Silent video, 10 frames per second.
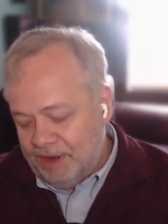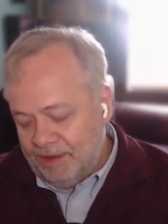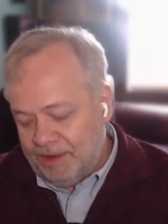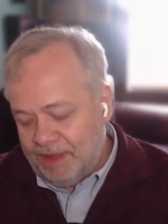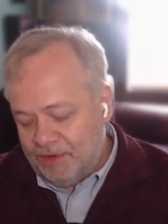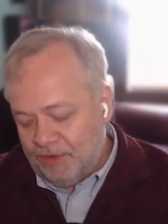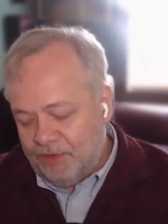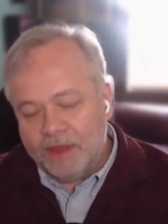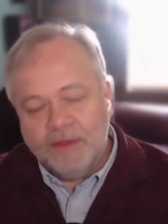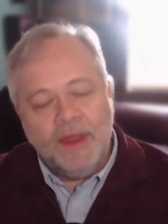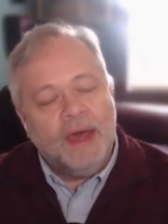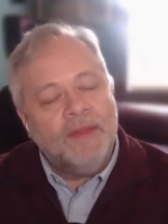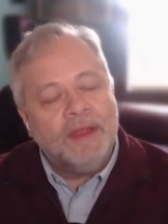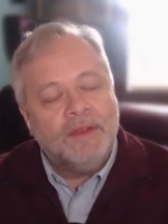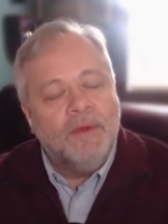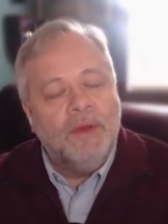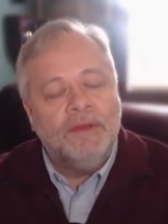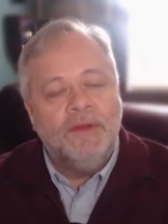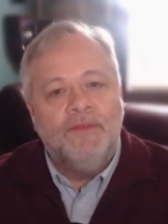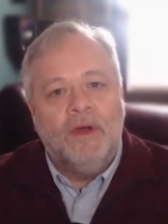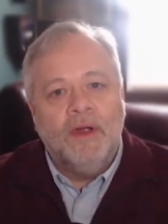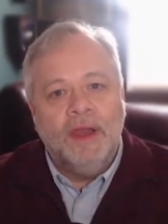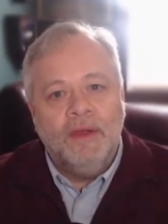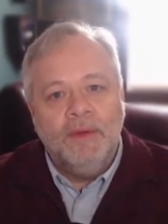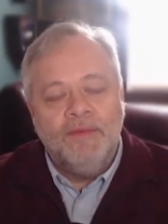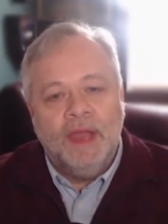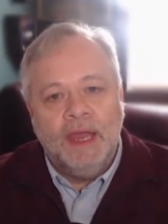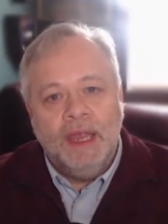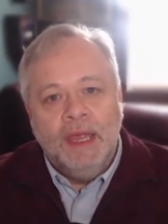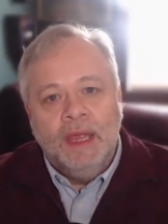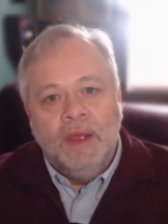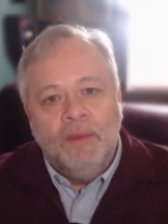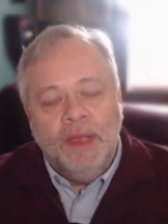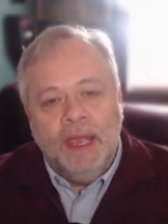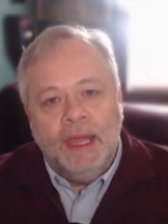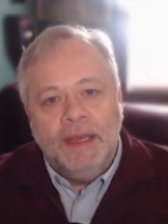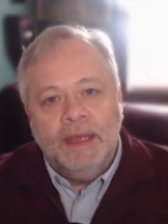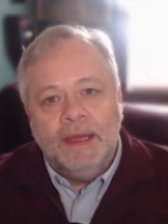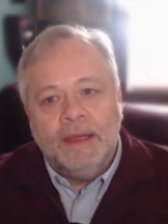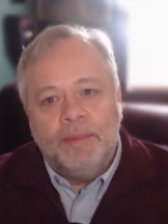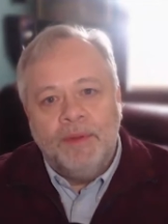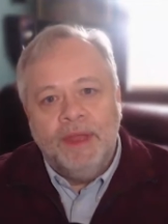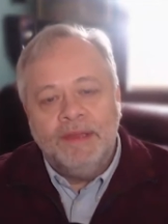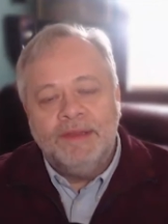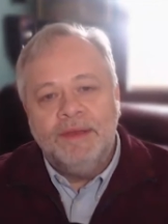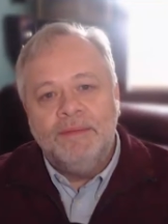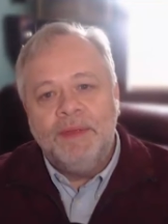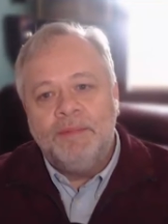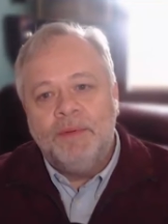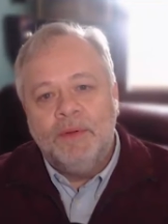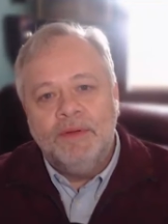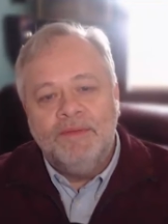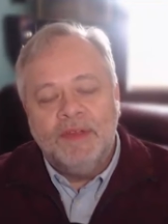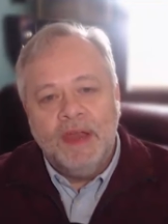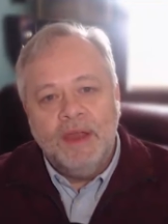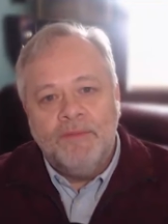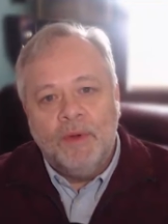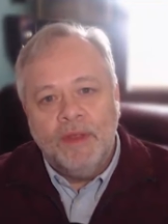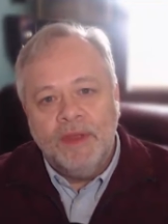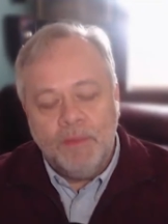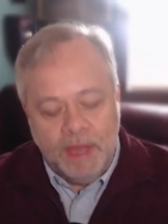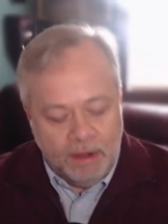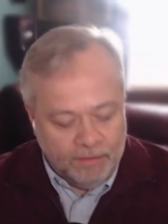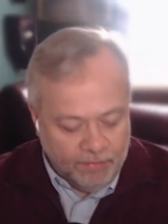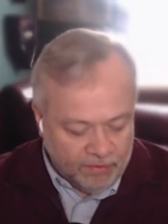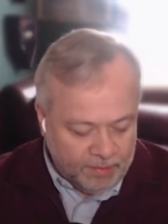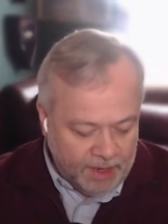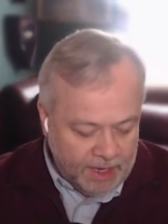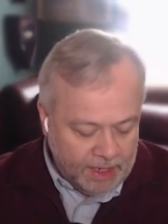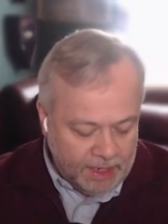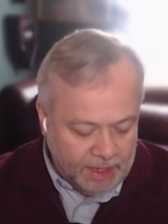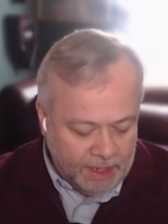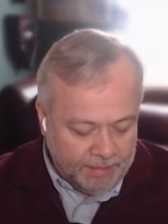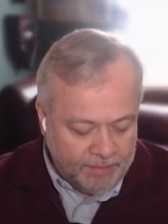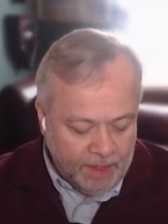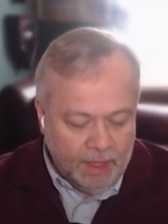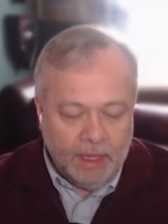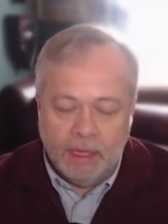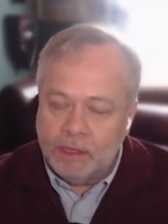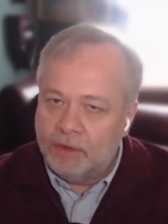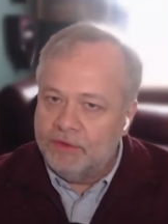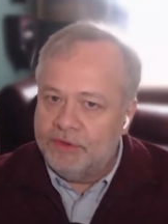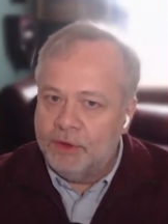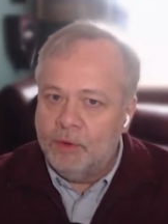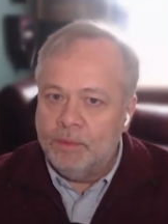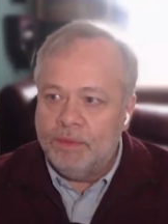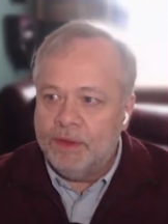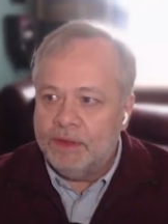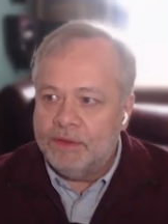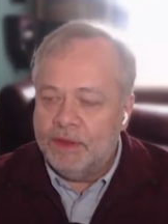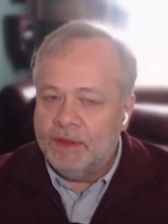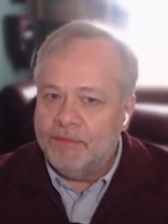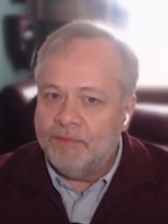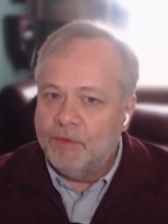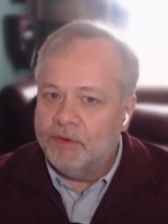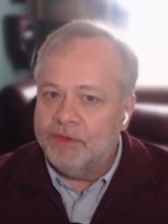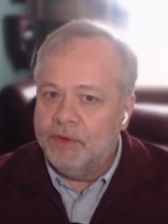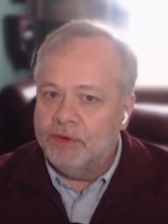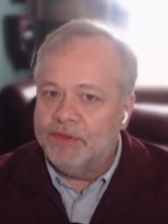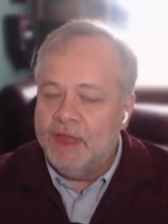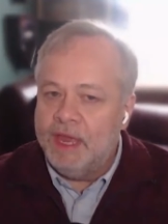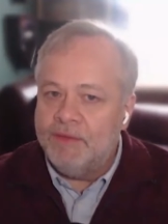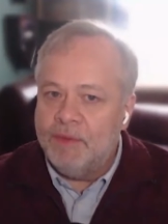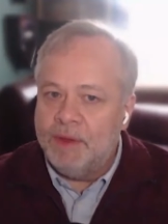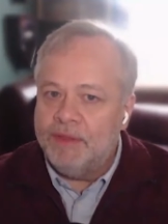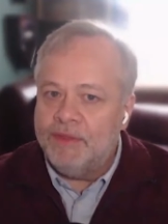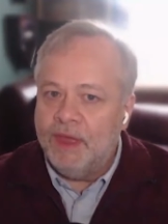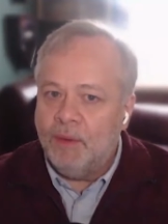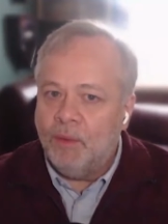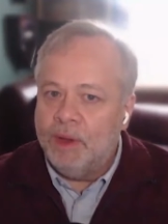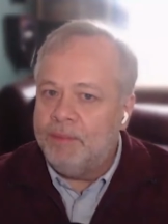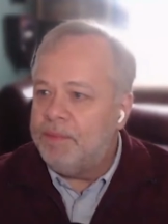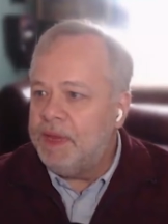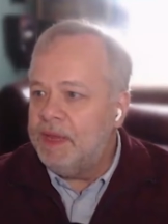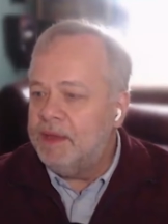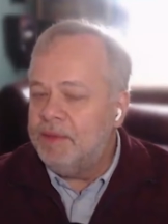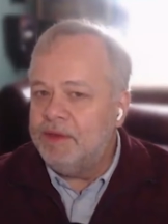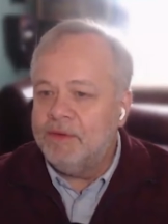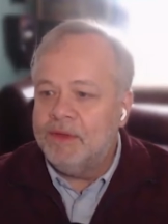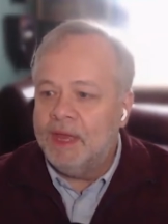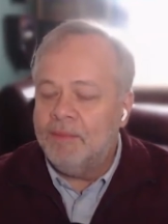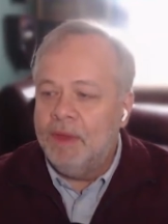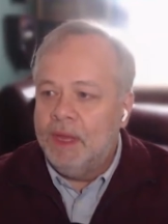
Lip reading: to get your thoughts on how that's going so far. I know we had a couple dozen people who signed up for it. I think we had our first meeting it's all Zoom. It's the first Thursday of the month at 1 p.m. Eastern time.